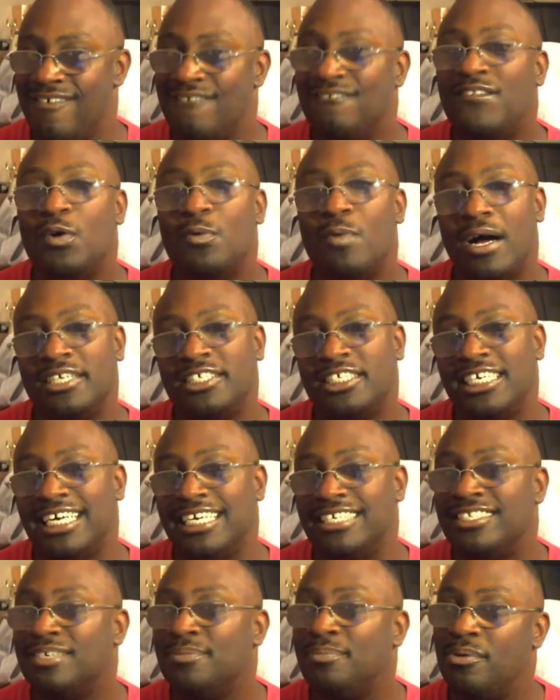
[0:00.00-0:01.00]
for watching
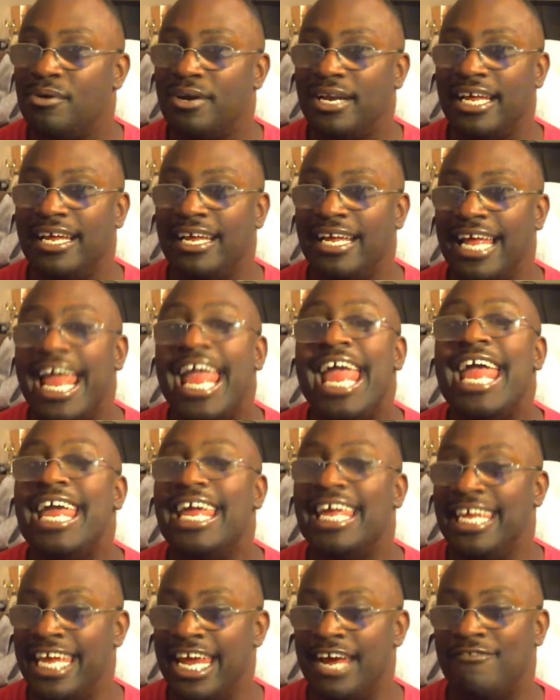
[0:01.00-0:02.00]
and supporting.
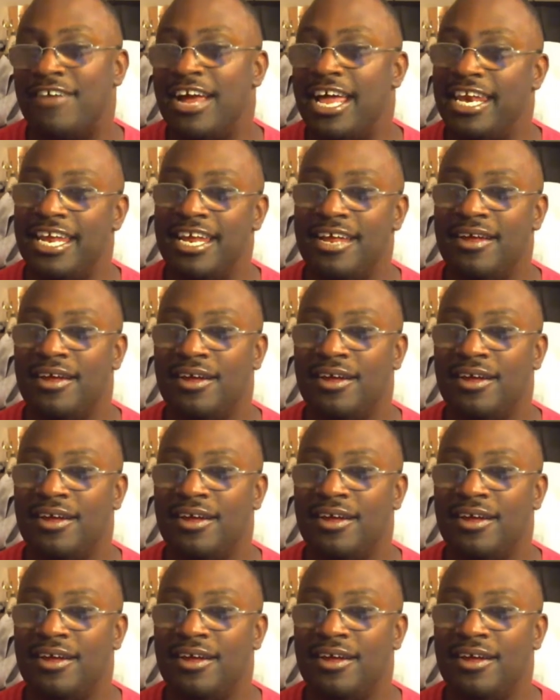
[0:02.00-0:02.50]
Get ready.